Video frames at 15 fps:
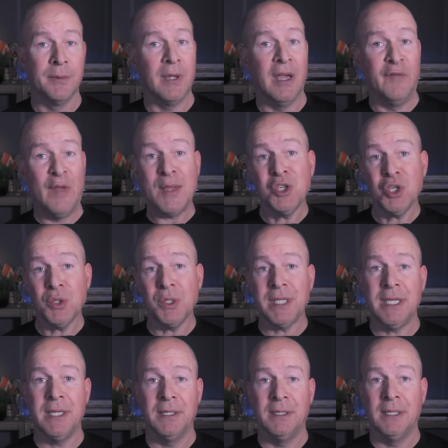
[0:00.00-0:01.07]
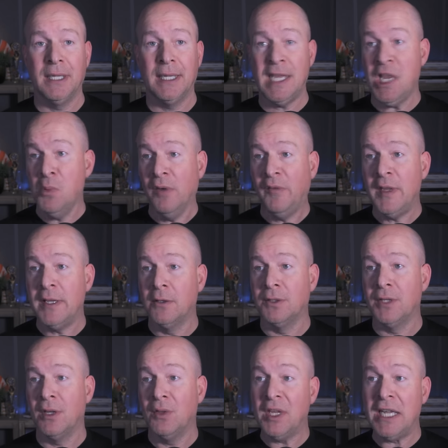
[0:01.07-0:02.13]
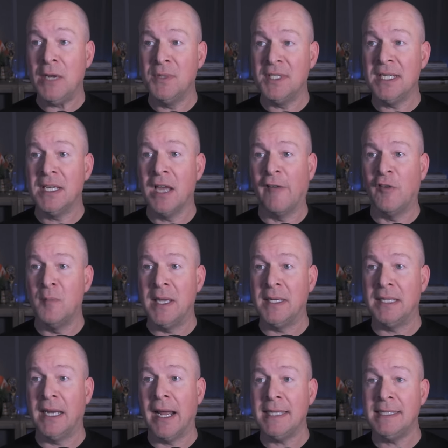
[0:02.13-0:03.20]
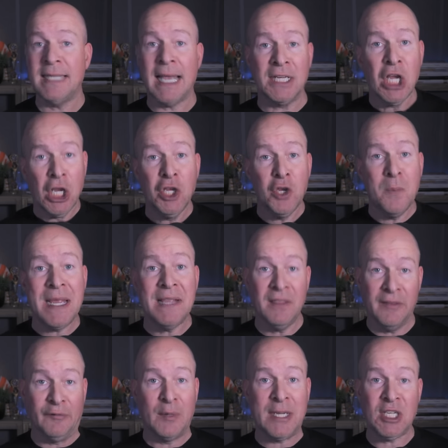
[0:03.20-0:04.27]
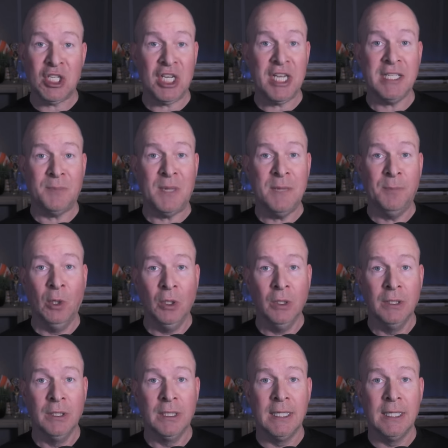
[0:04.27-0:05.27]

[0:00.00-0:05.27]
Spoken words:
Eventually, he revealed that he was in government, and I said, "You mean the free cheese people?"